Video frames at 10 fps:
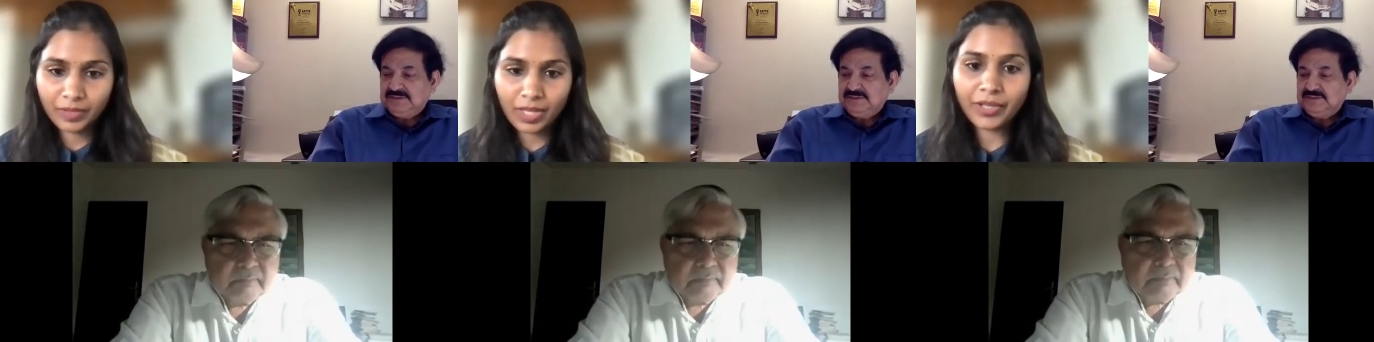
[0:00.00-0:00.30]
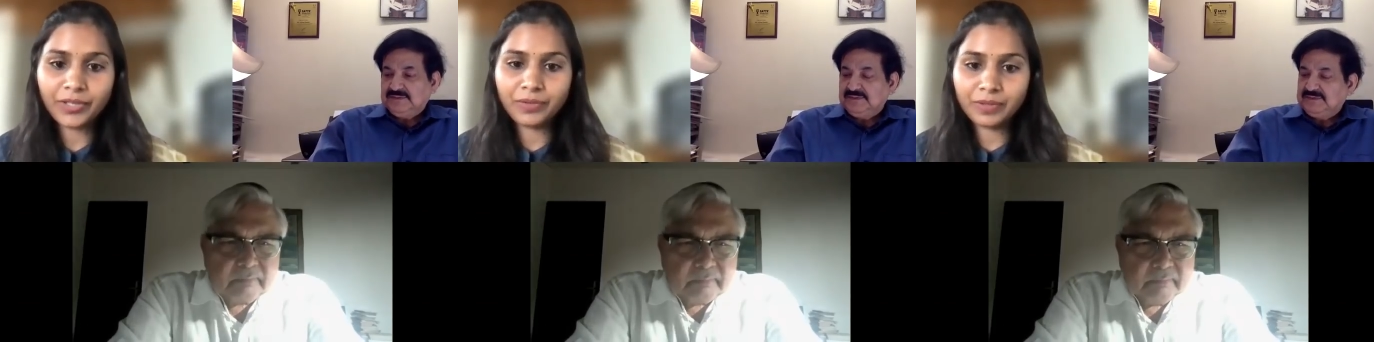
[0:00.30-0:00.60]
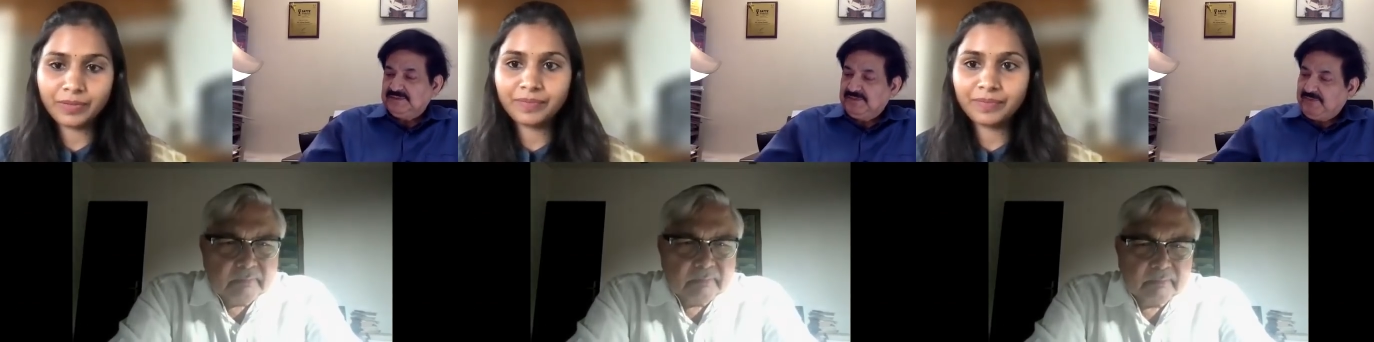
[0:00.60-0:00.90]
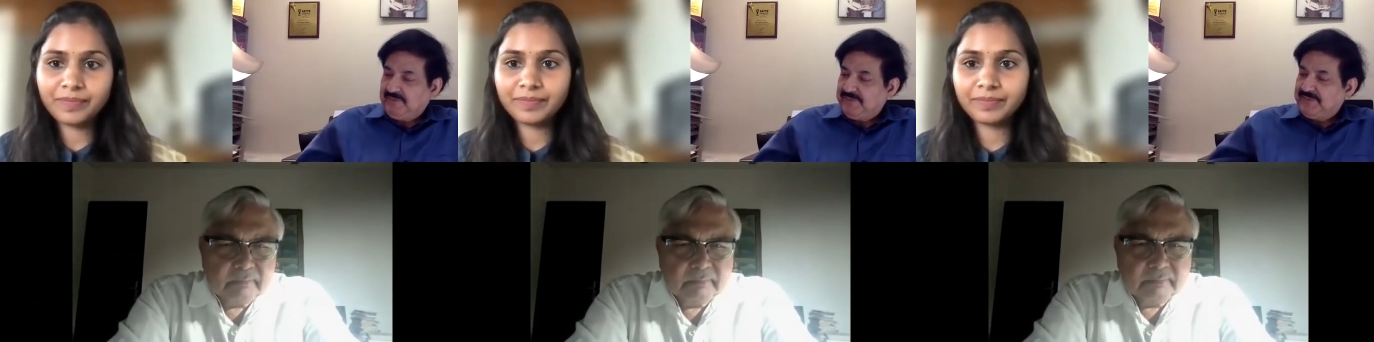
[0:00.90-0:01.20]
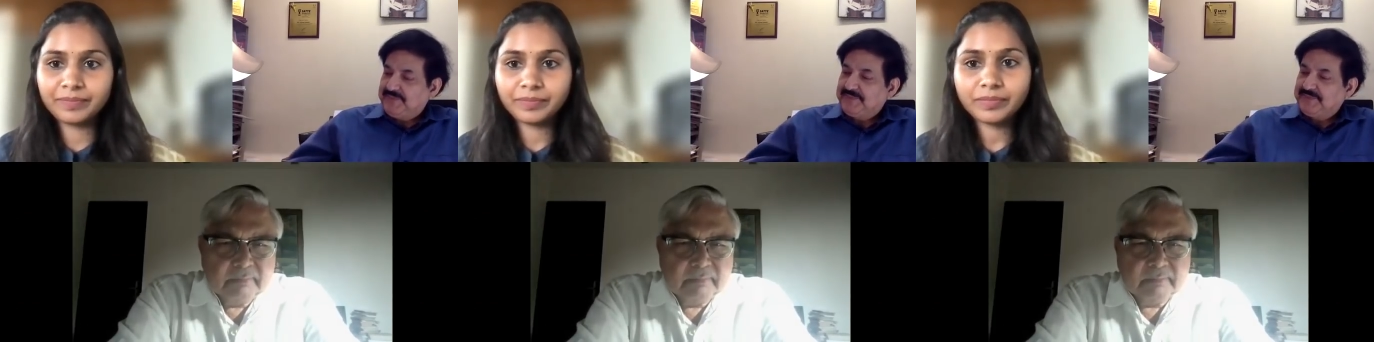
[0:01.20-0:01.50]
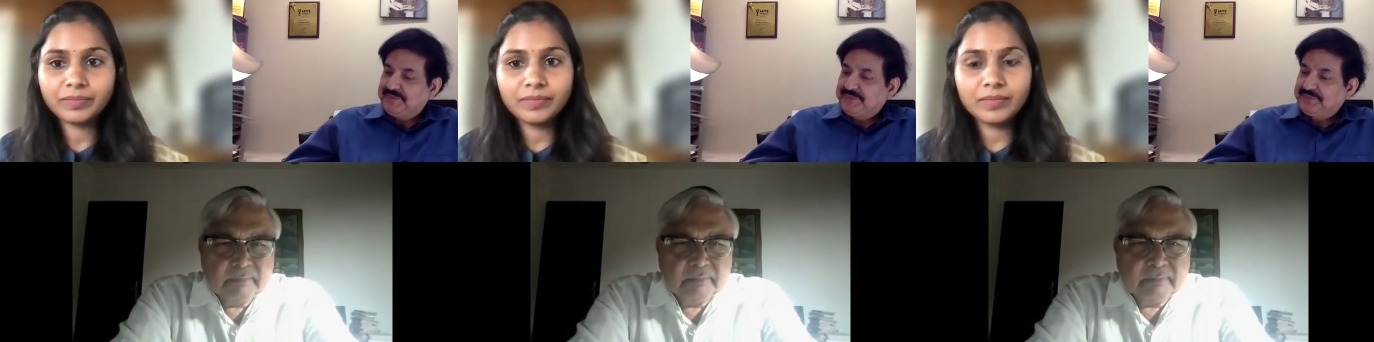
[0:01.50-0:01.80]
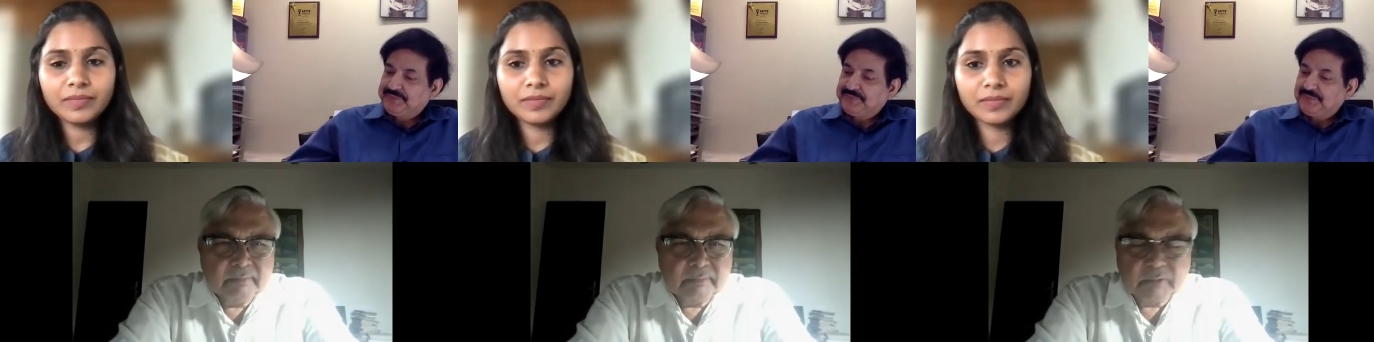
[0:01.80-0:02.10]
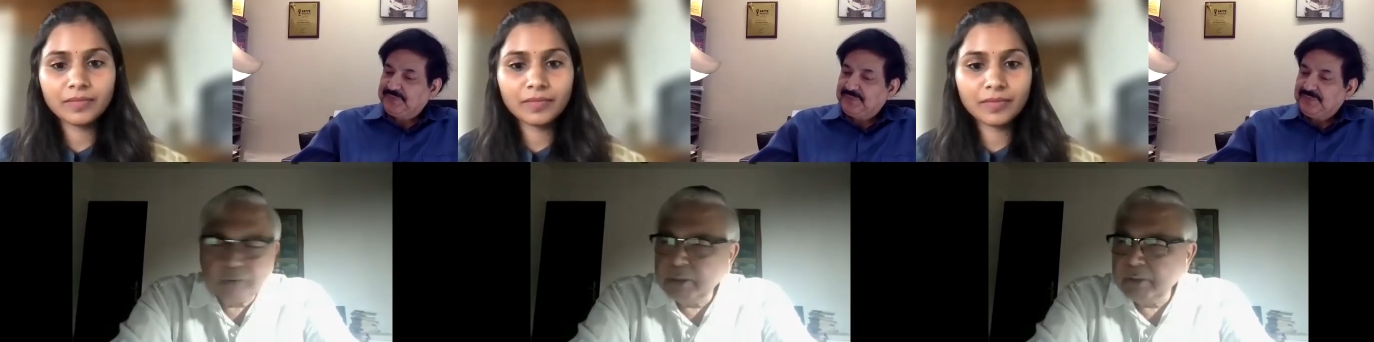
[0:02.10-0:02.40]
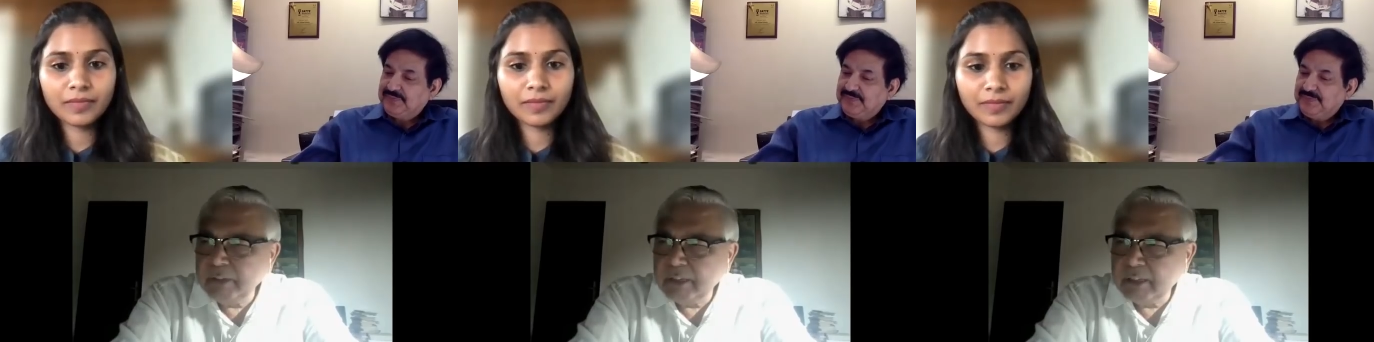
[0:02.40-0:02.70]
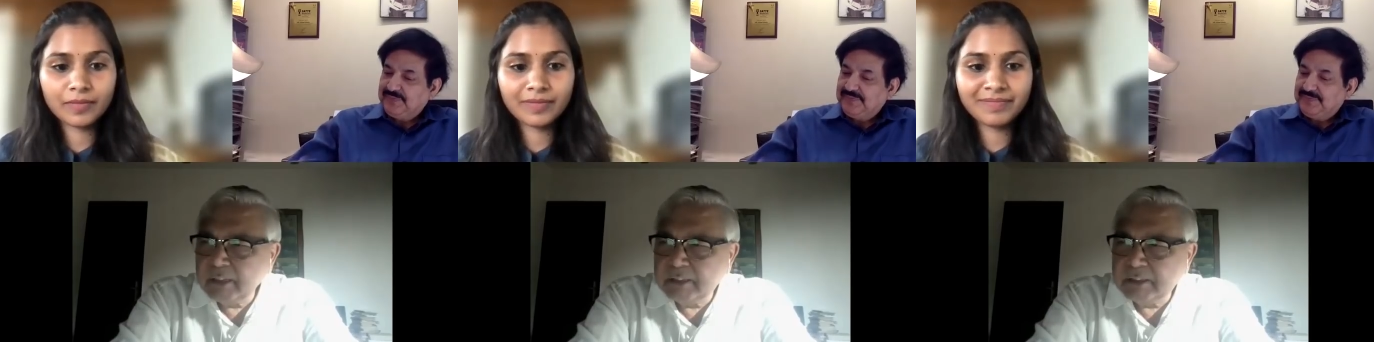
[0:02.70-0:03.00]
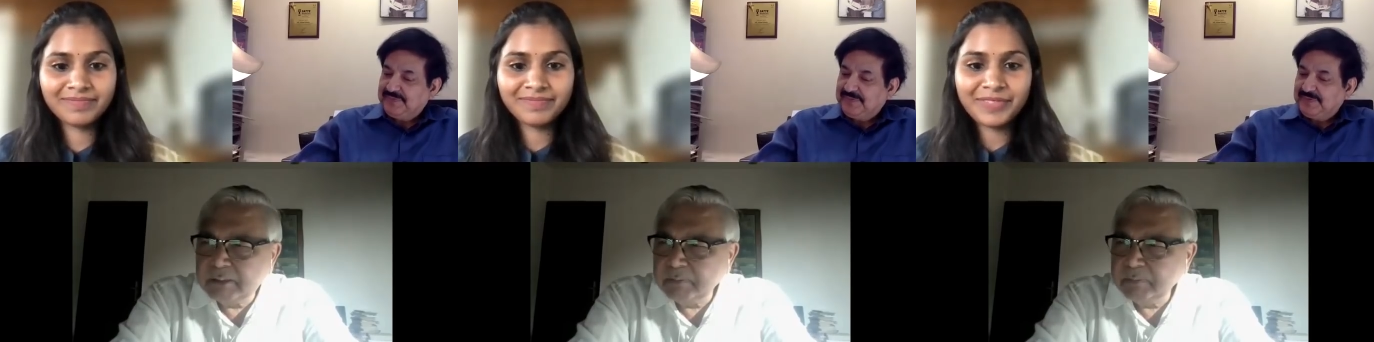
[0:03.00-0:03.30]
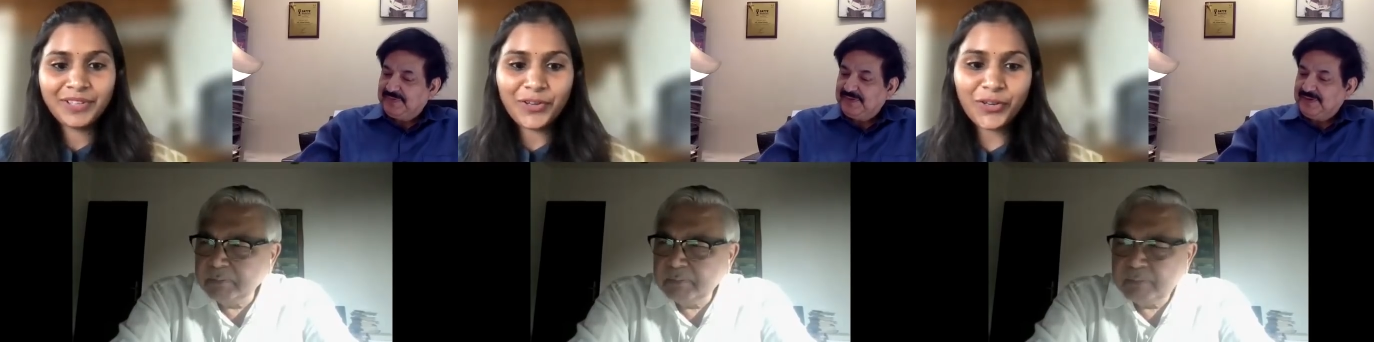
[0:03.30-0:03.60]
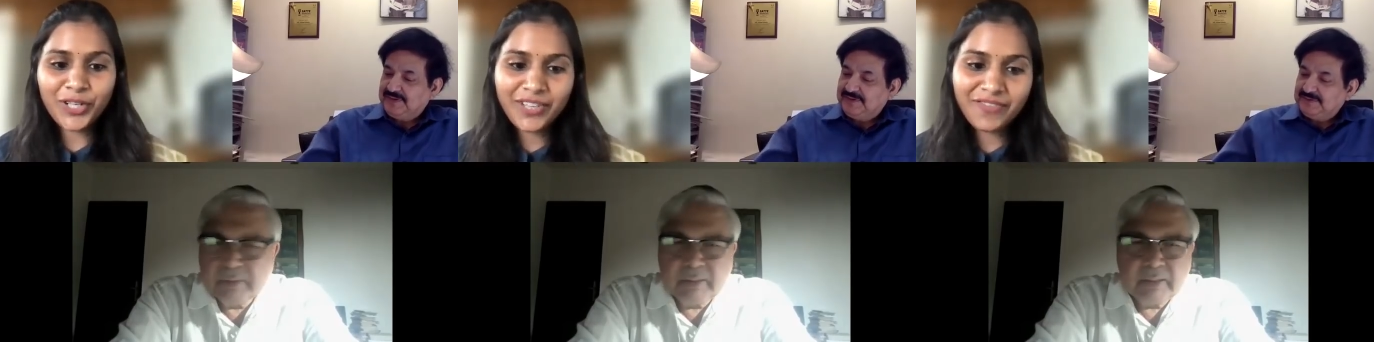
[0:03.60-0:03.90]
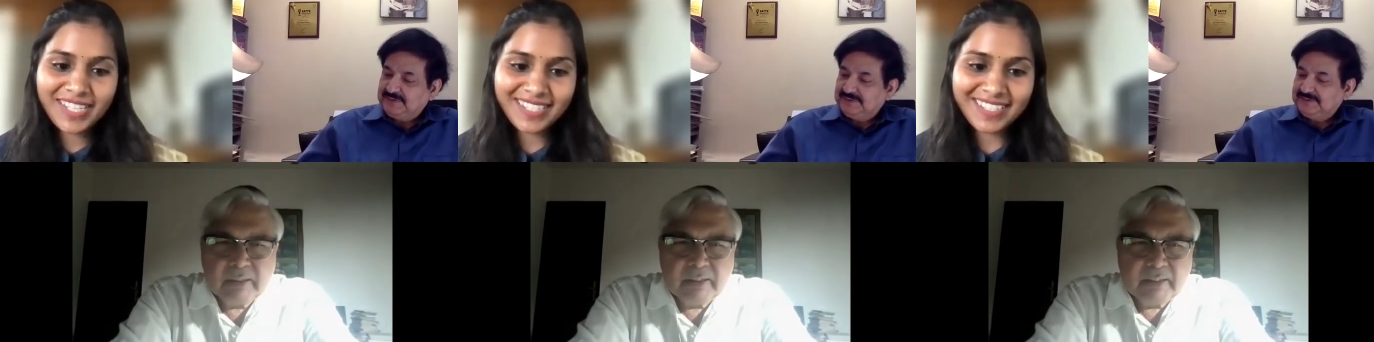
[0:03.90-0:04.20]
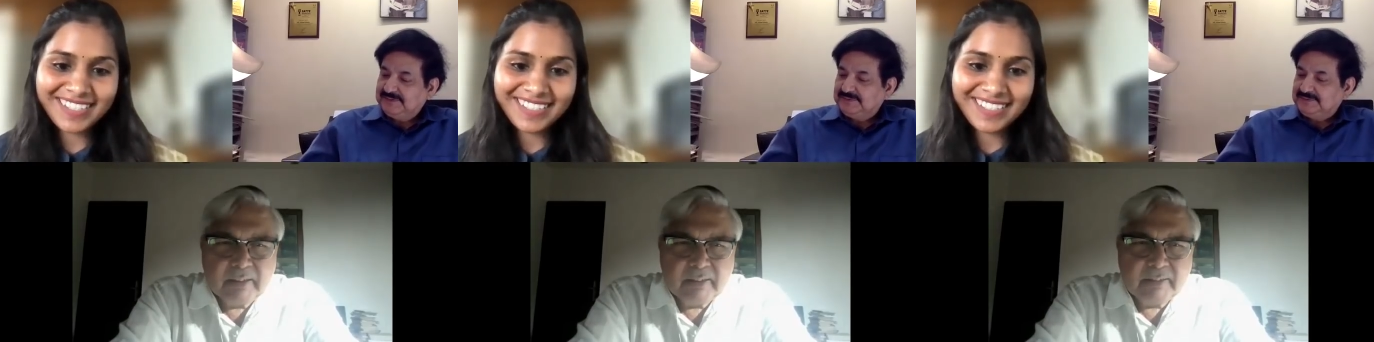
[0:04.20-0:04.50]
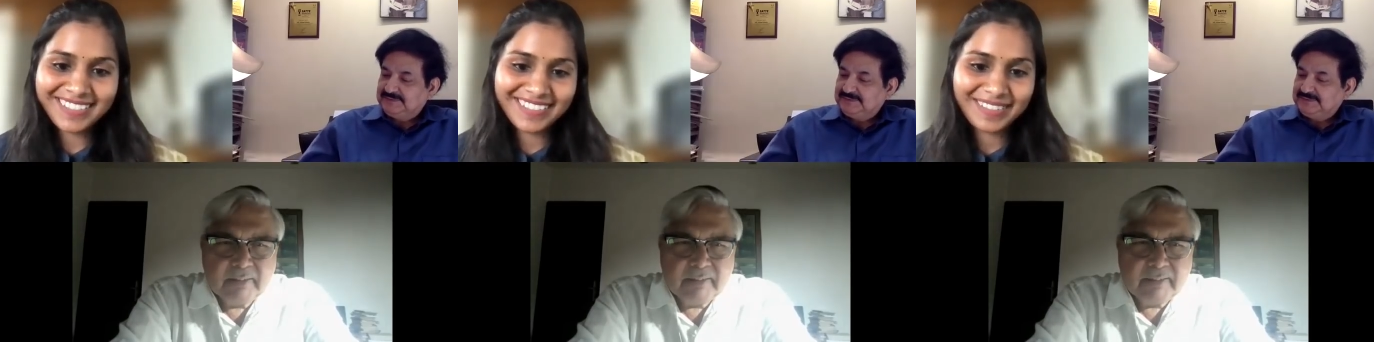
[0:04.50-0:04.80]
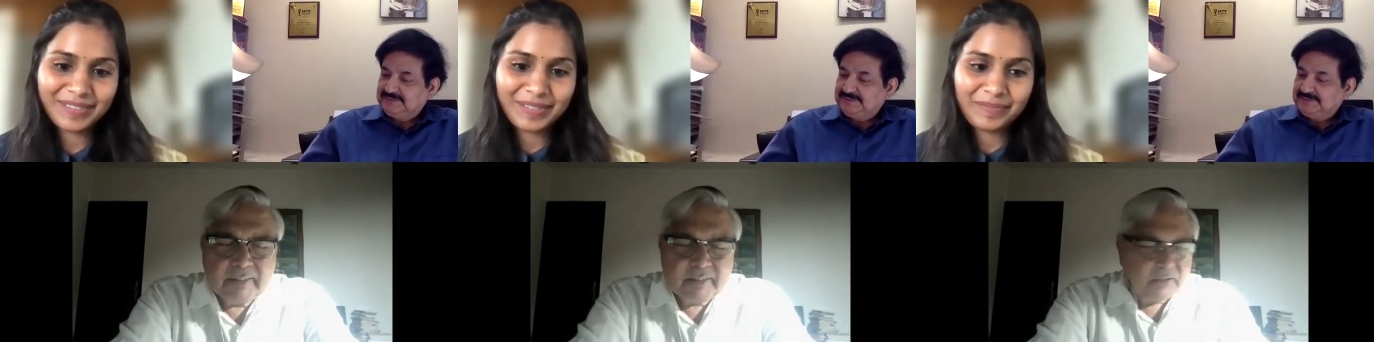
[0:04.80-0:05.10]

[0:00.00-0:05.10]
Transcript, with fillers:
Speaker 1: Thank you, sir.
Speaker 2: Good evening, Ankita.
Speaker 1: Good evening, sir.
Speaker 2: So